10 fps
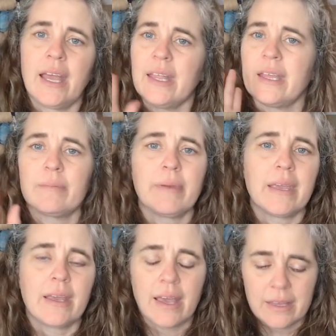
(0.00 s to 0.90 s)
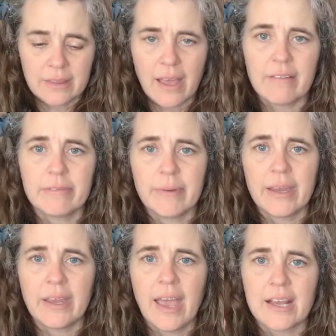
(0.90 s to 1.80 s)
I love
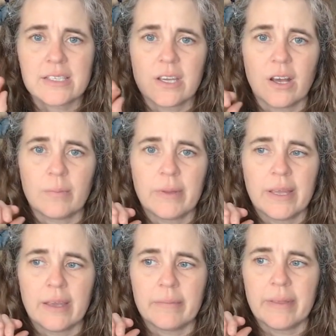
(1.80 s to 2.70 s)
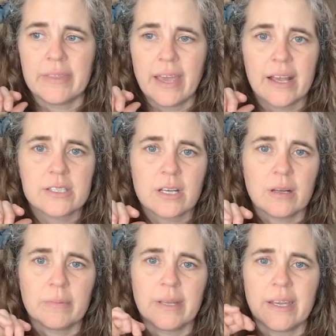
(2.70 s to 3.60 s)
my hexagon the
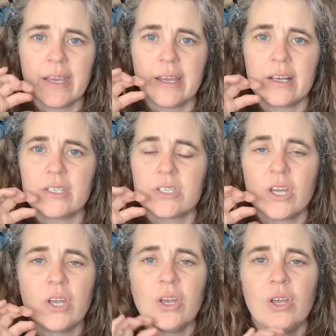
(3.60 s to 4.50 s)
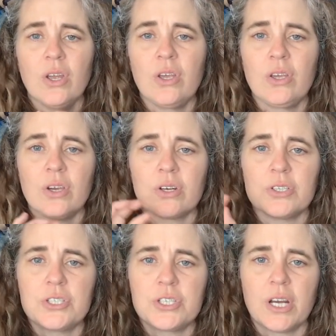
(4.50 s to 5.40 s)
hexagon blanket because you're
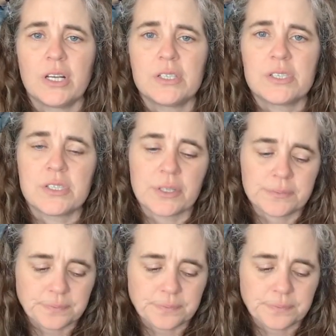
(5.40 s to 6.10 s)
just